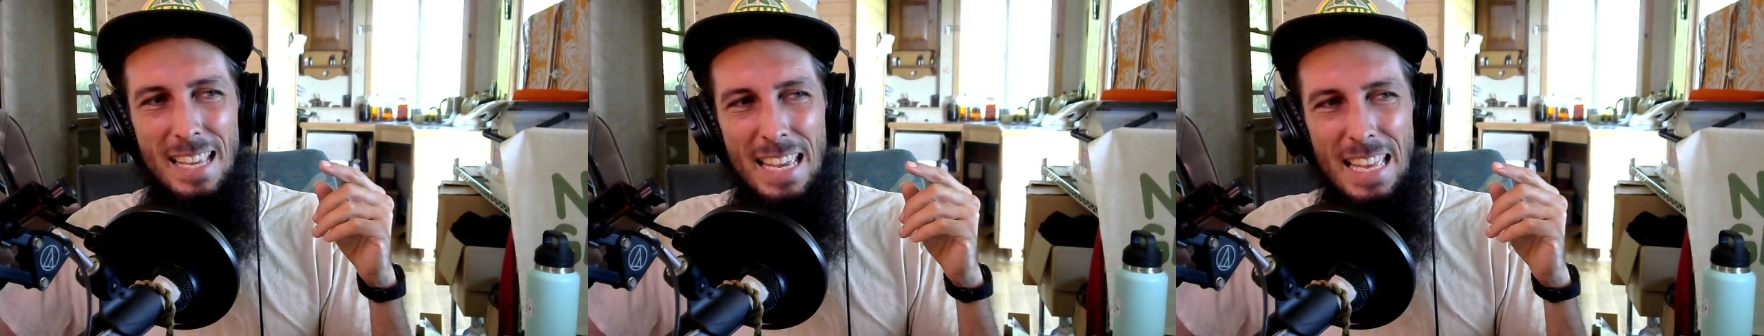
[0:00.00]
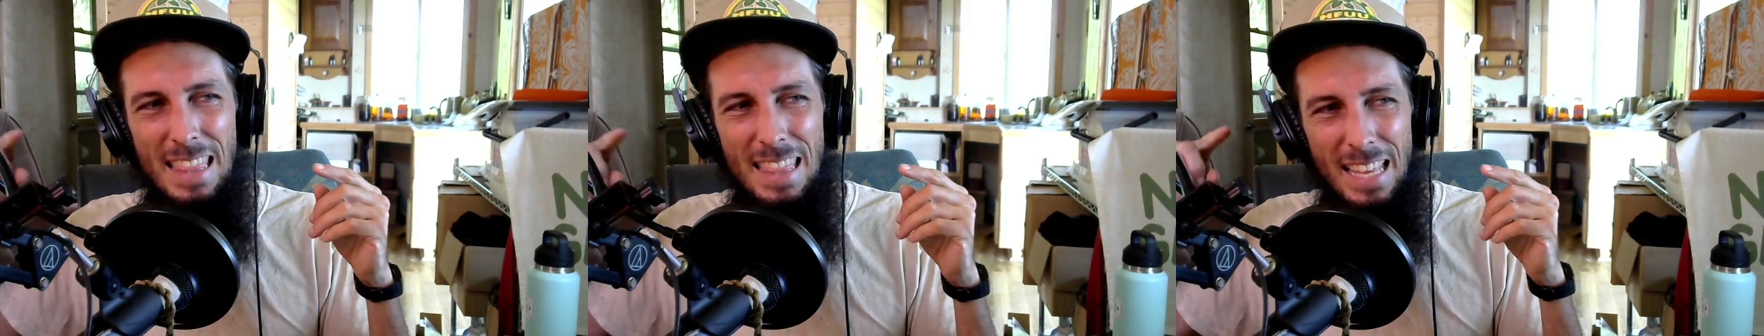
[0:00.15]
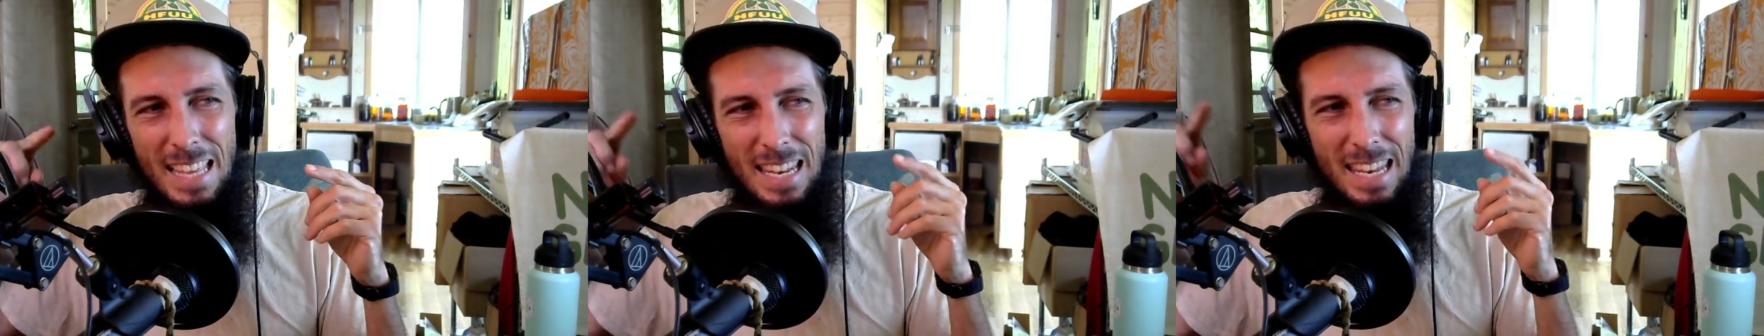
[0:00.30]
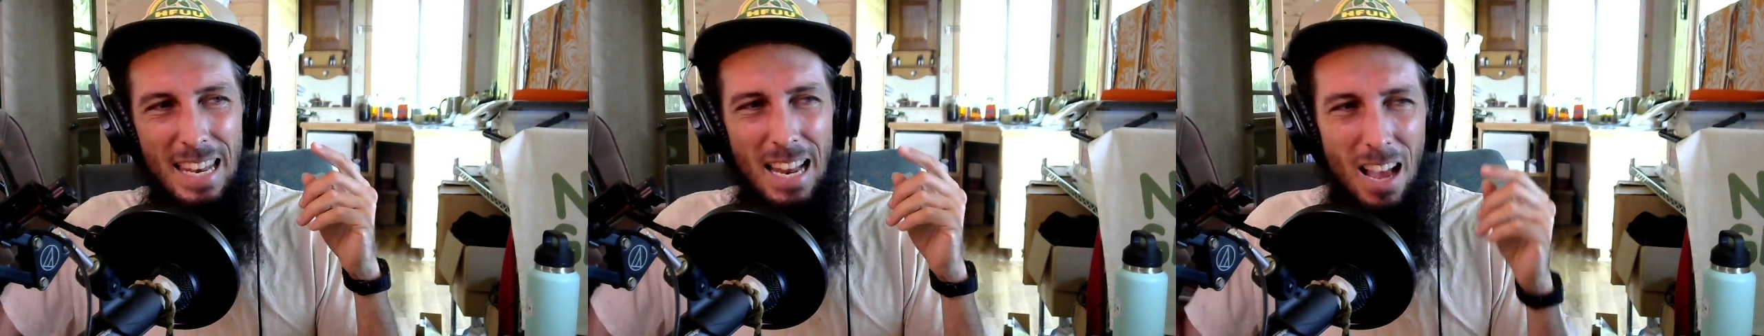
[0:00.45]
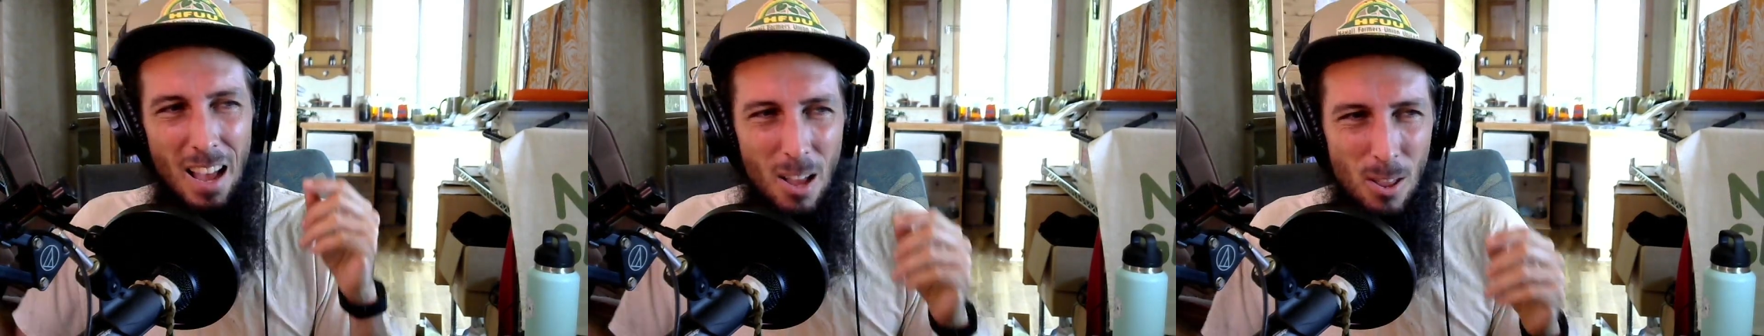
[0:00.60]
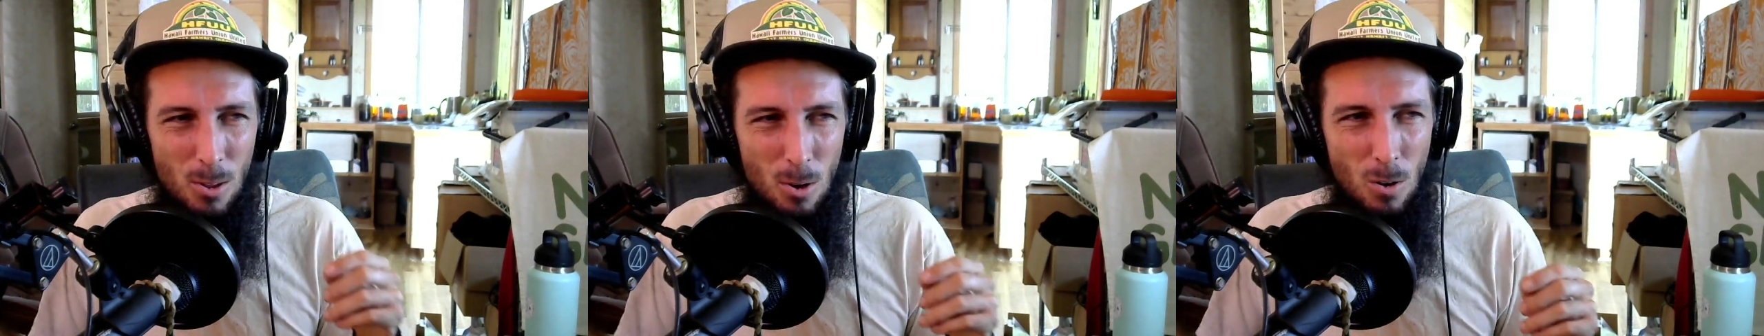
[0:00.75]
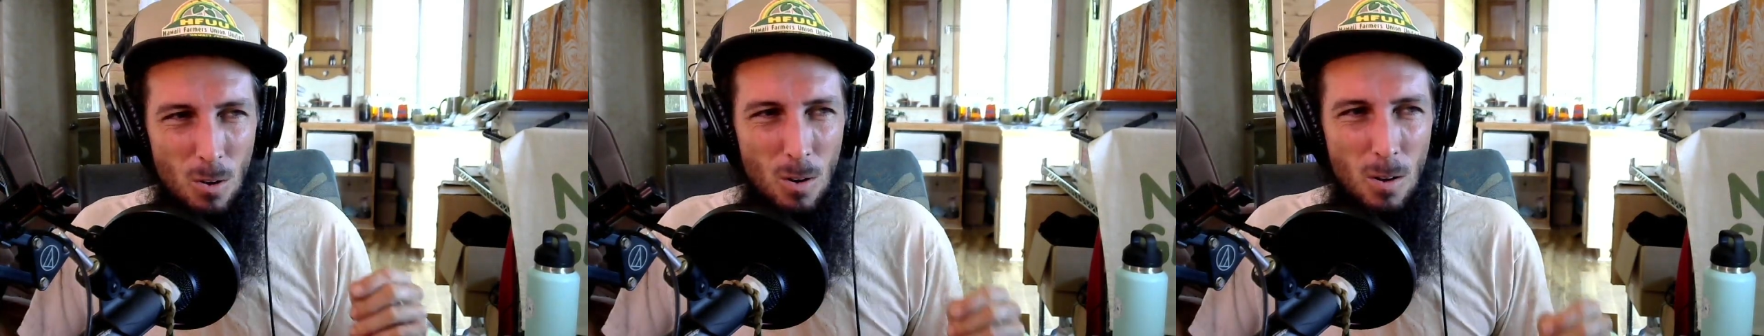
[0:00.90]
in the
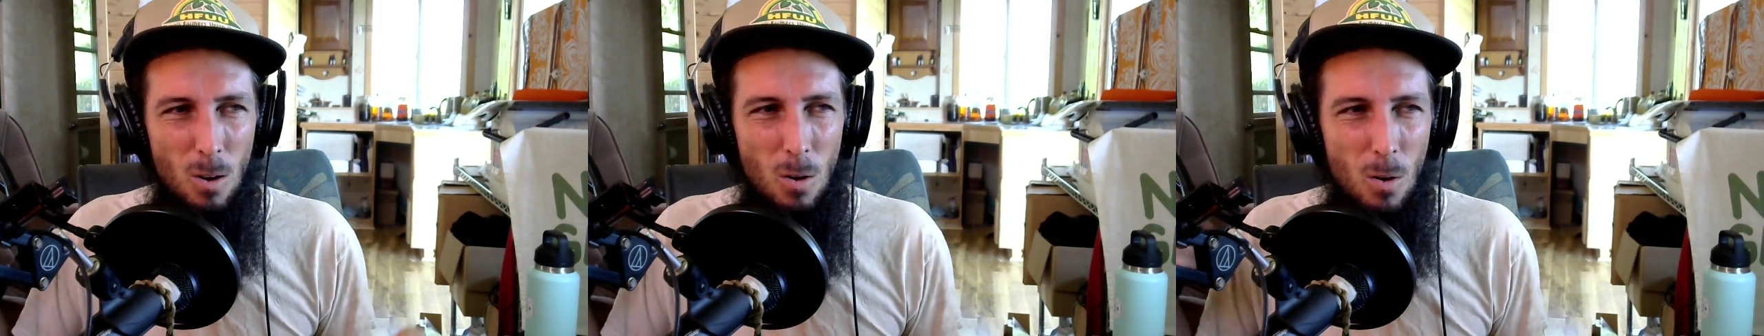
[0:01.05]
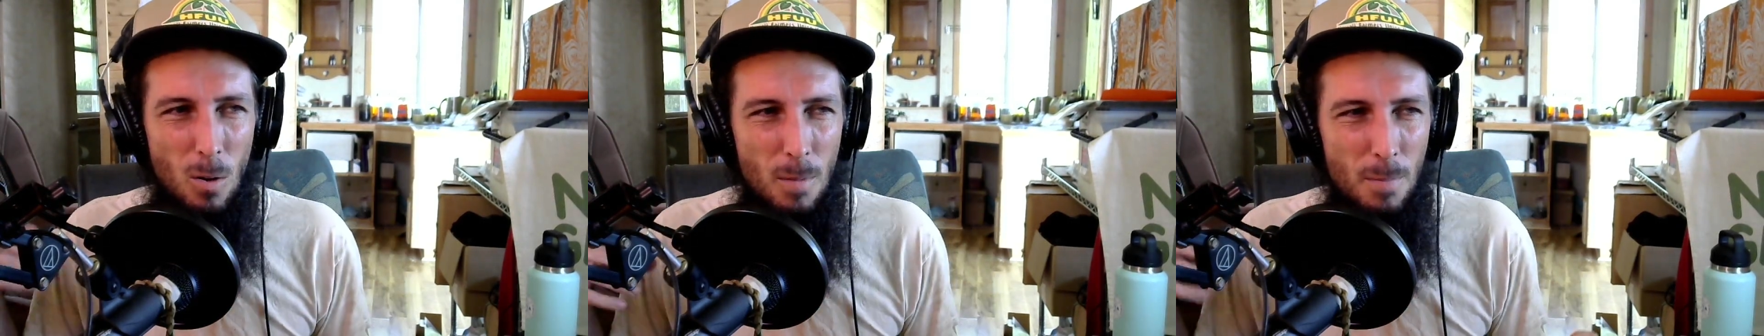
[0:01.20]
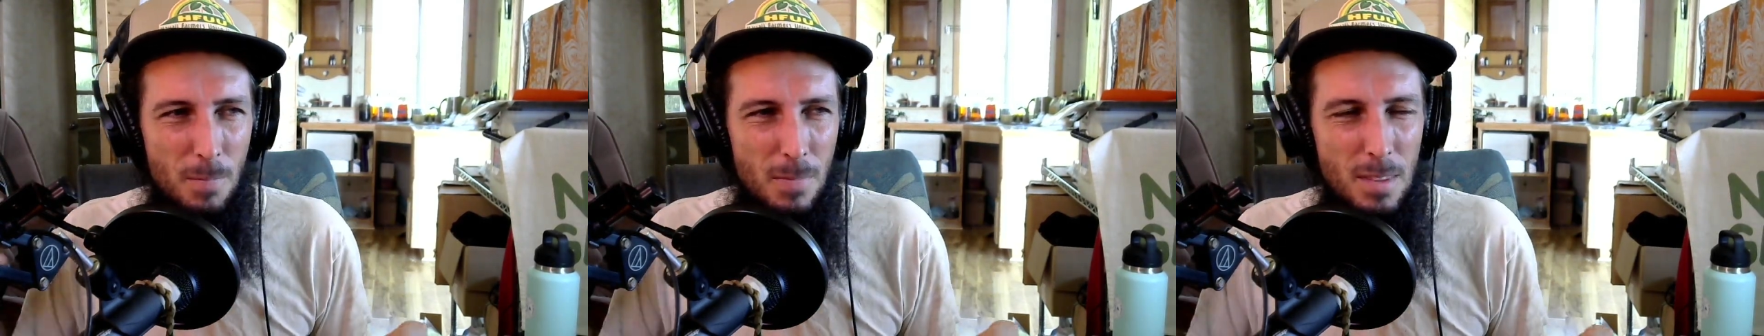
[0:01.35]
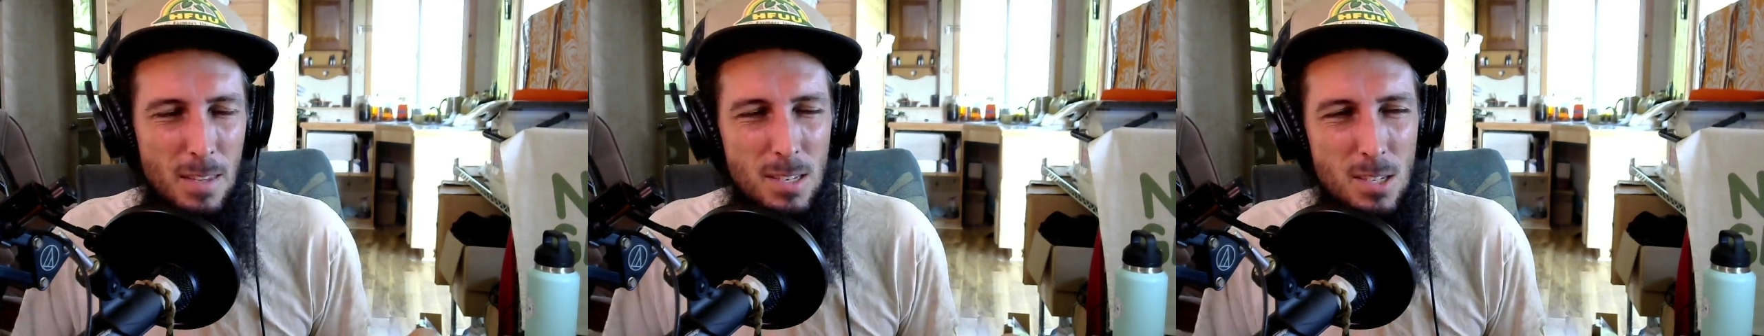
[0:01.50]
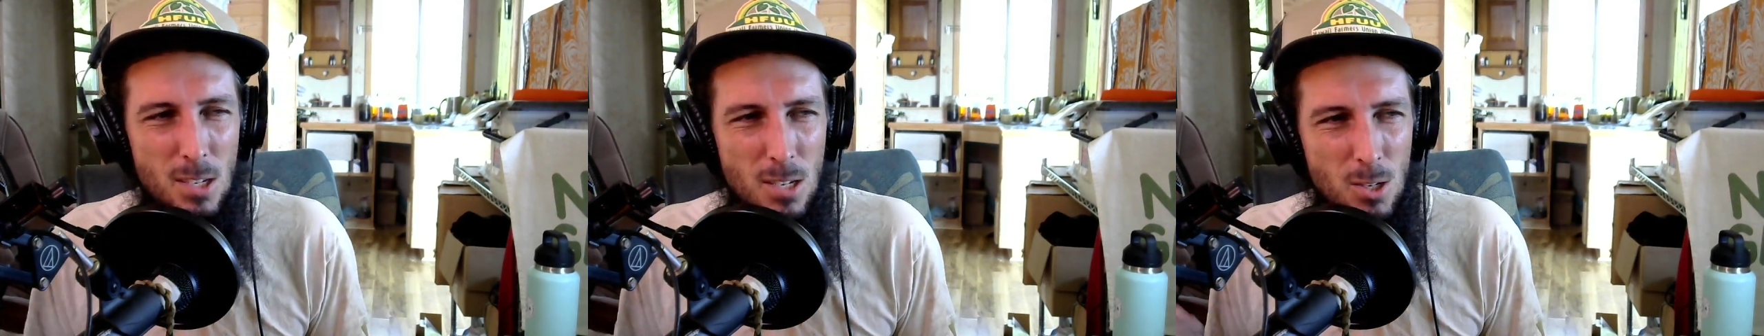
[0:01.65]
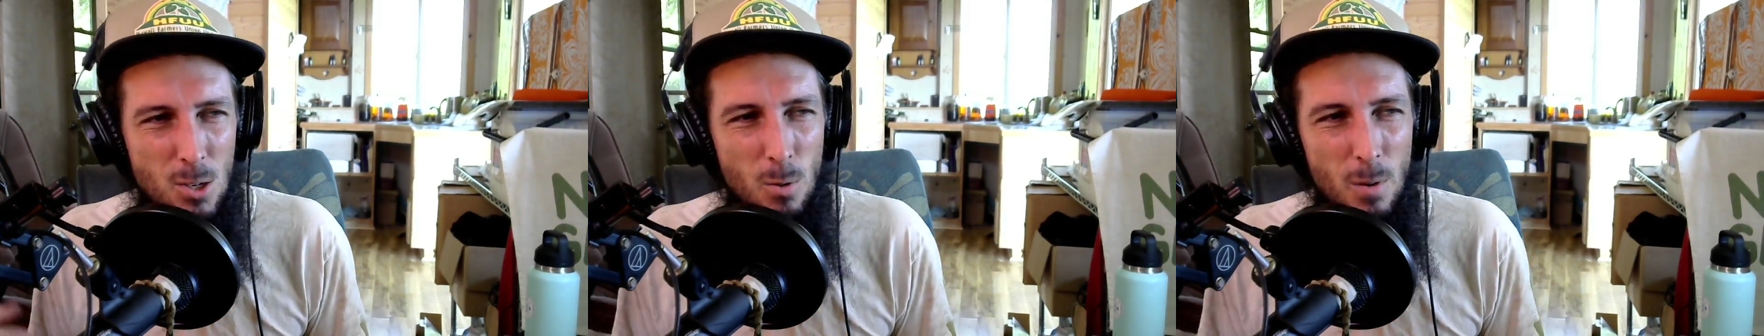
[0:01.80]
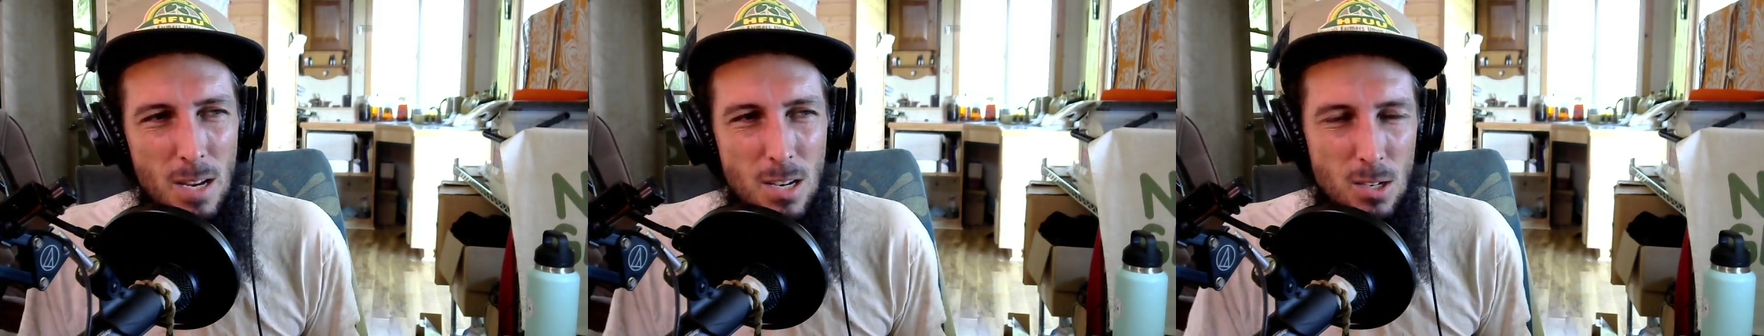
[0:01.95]
other
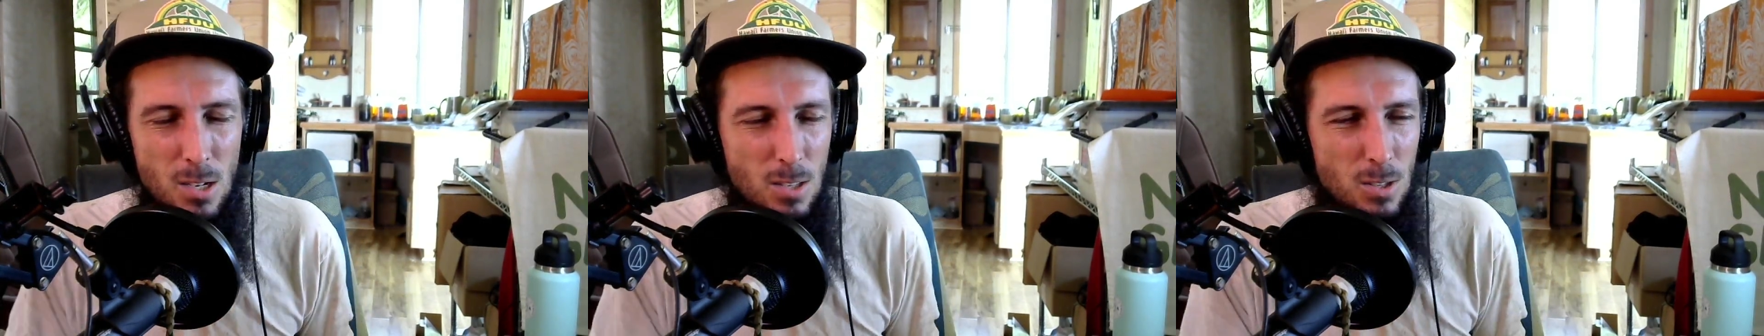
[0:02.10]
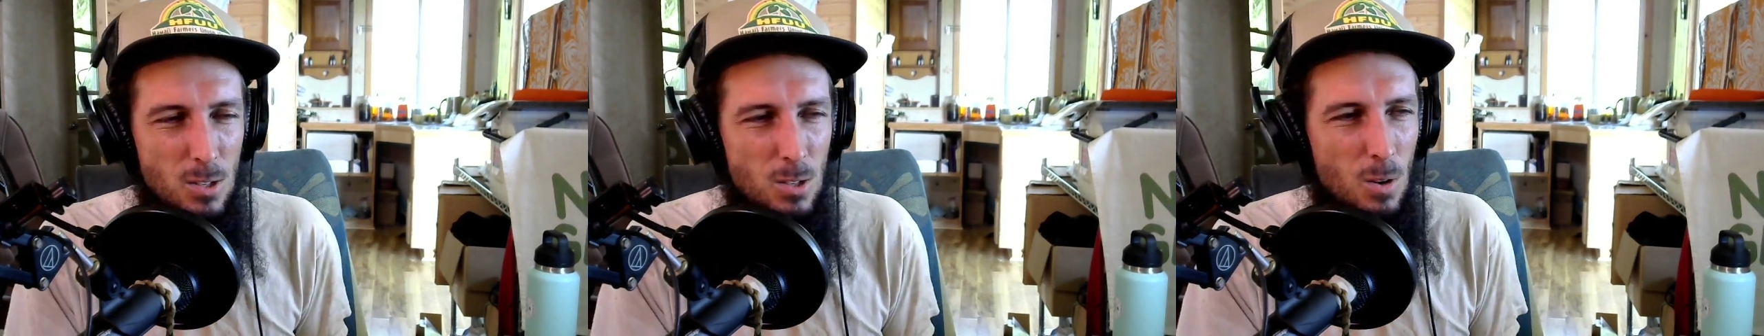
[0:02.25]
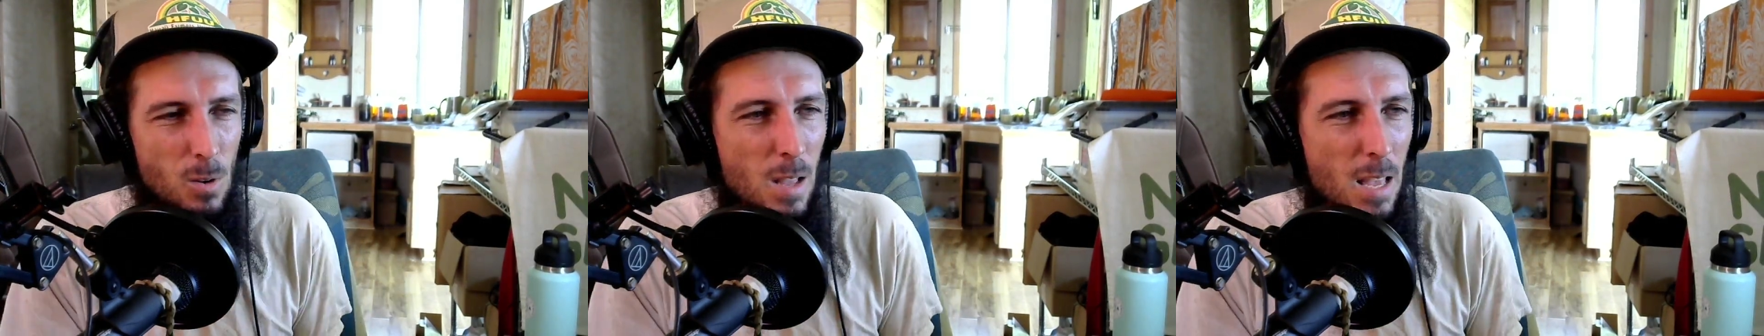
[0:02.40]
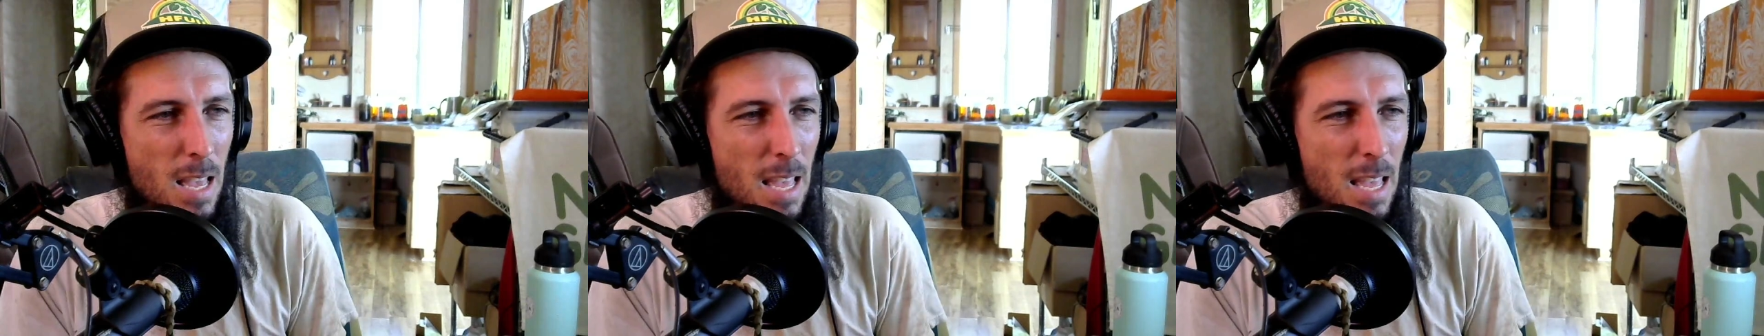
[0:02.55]
situation. So